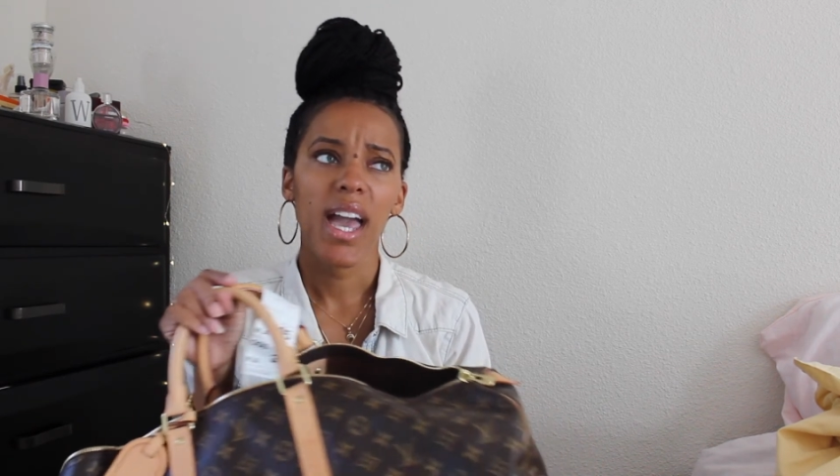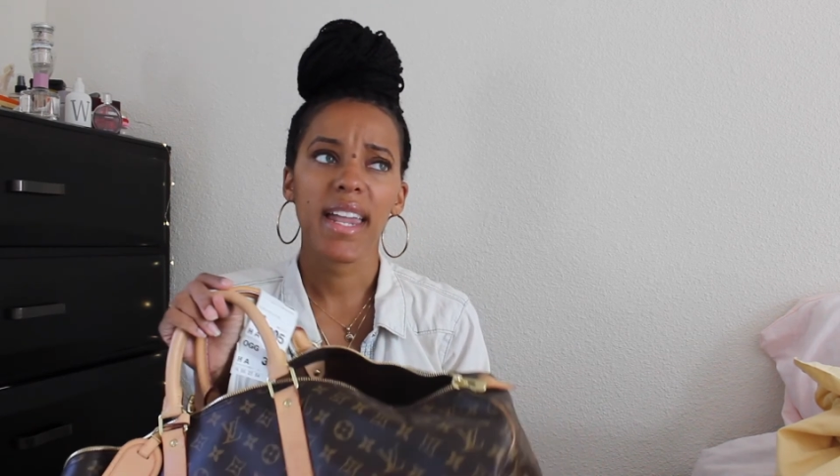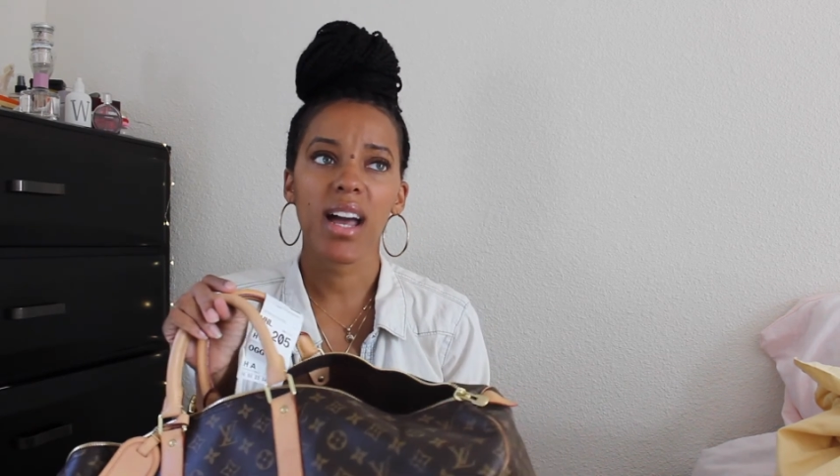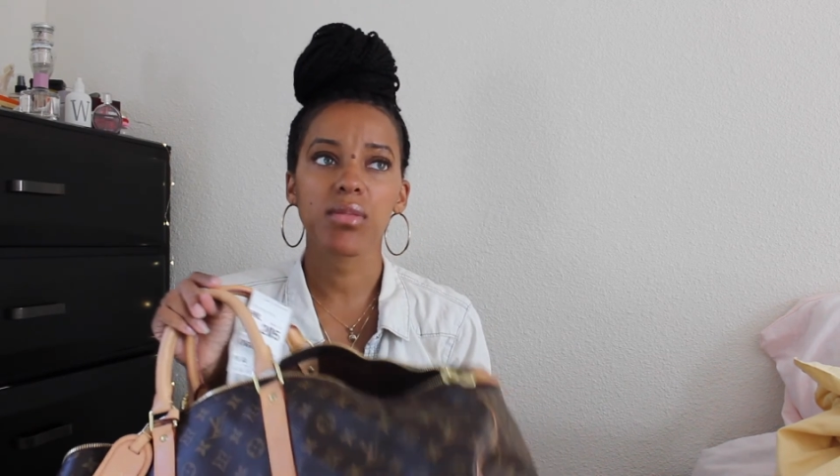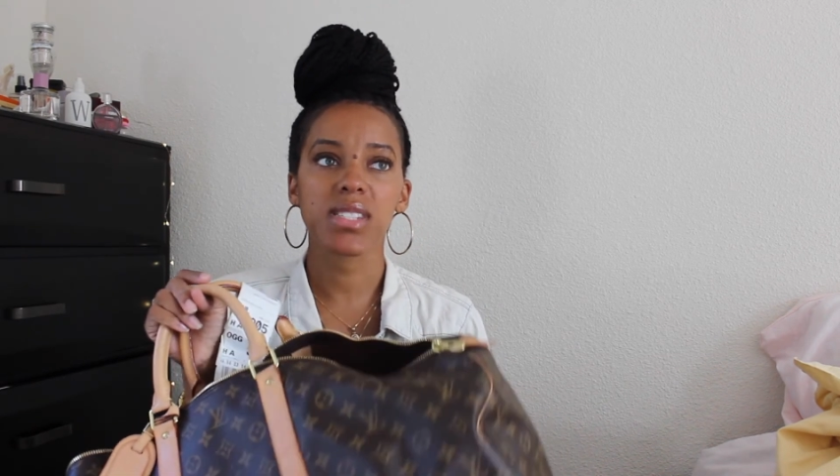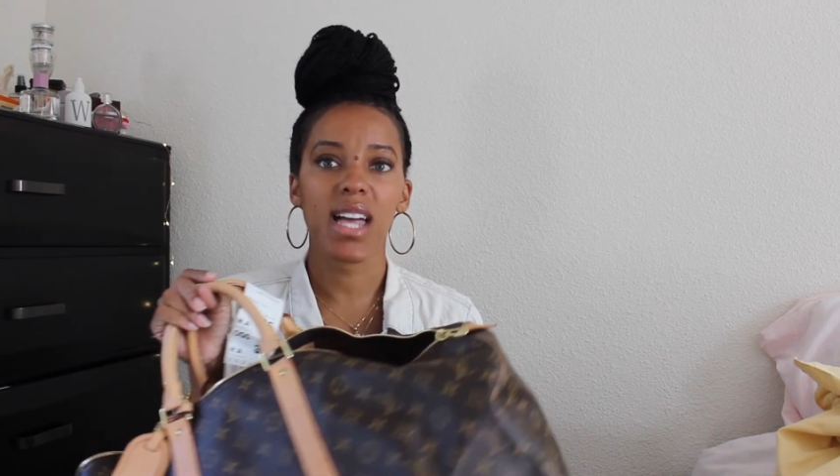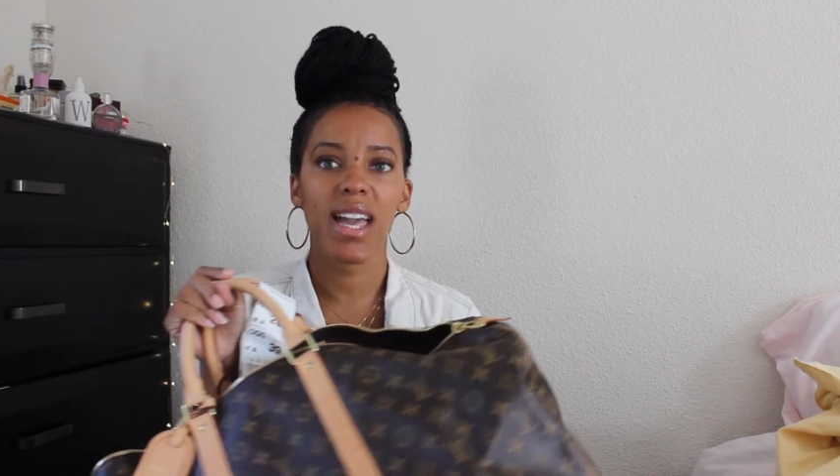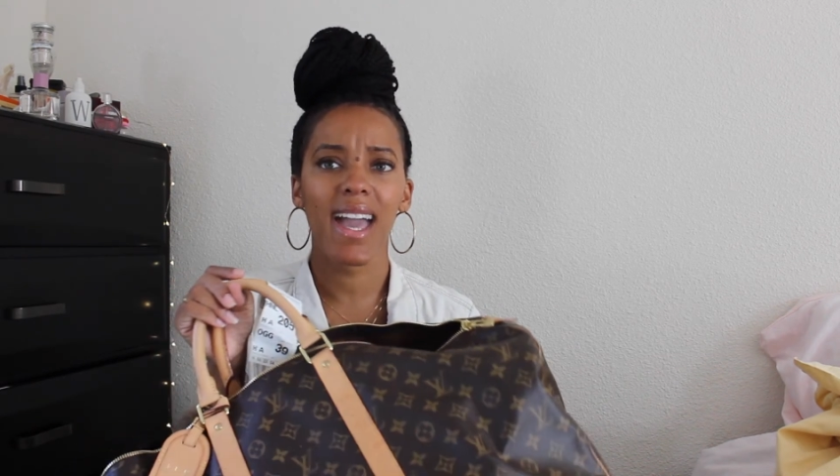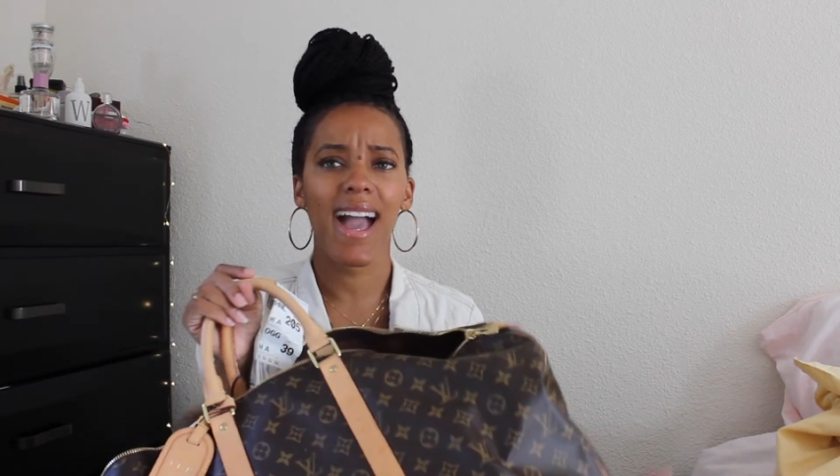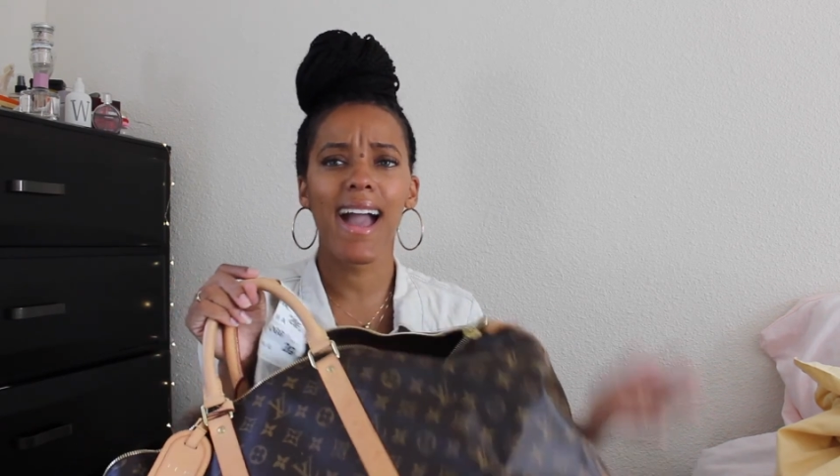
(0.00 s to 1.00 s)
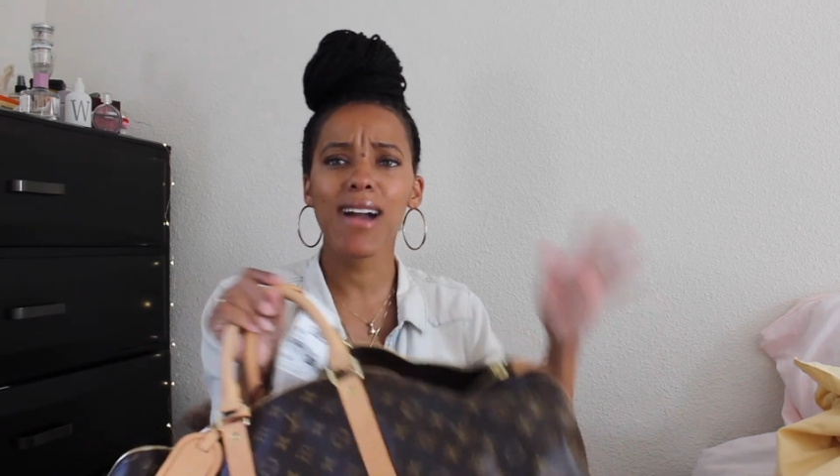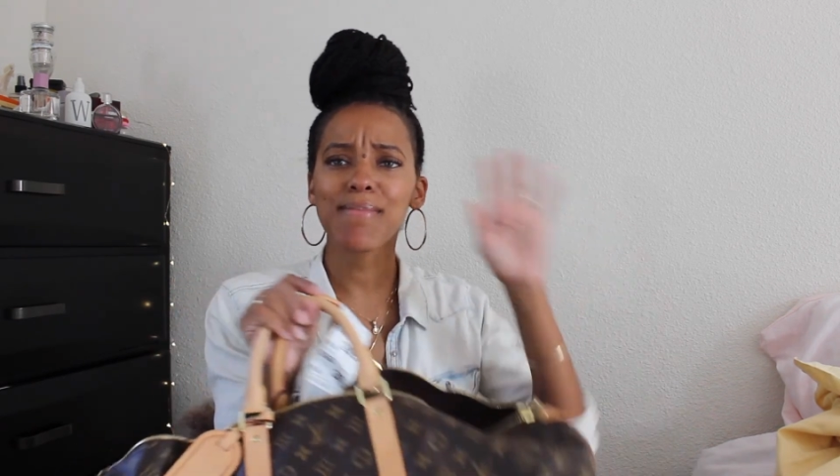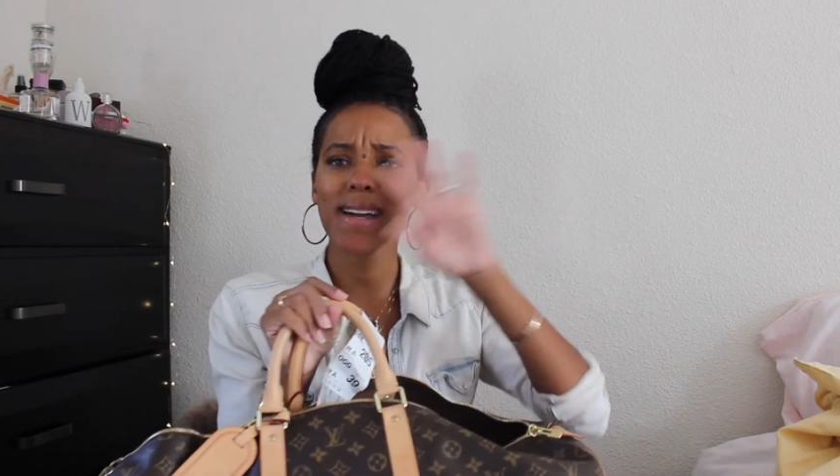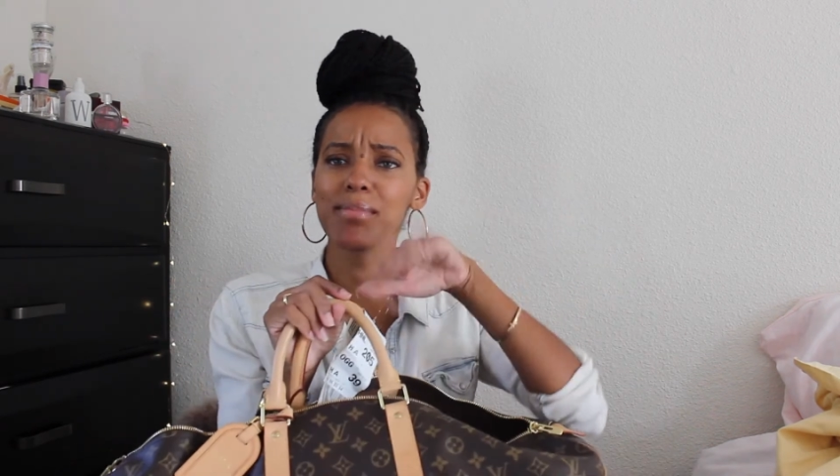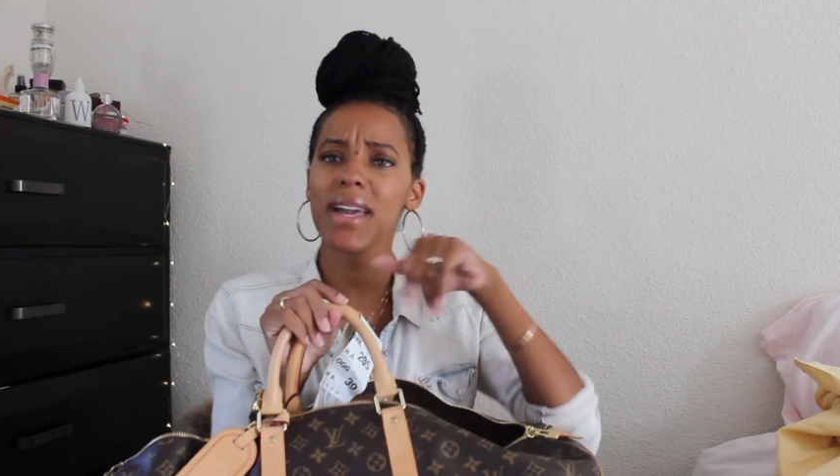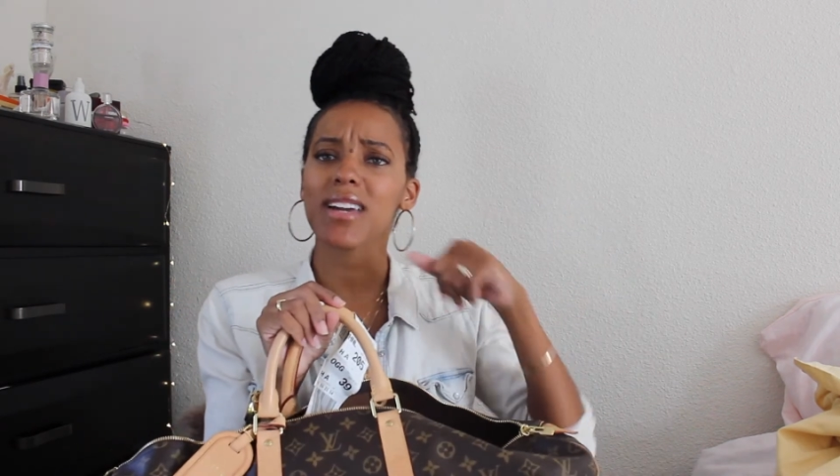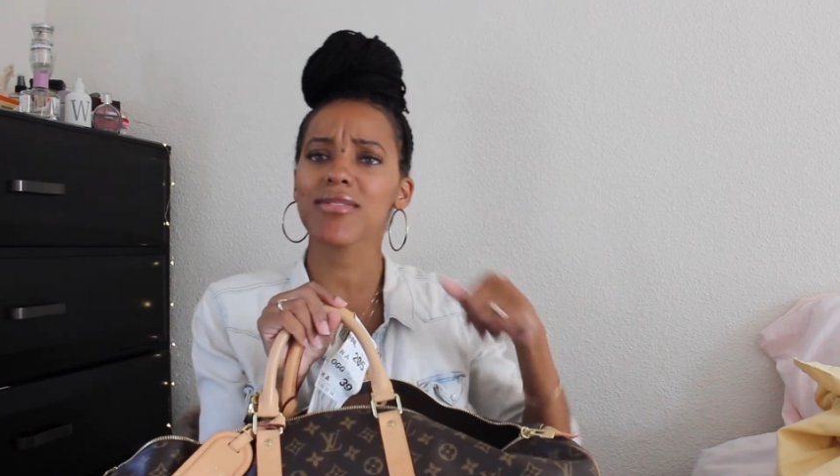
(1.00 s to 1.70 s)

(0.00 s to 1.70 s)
and I was like, I'm not paying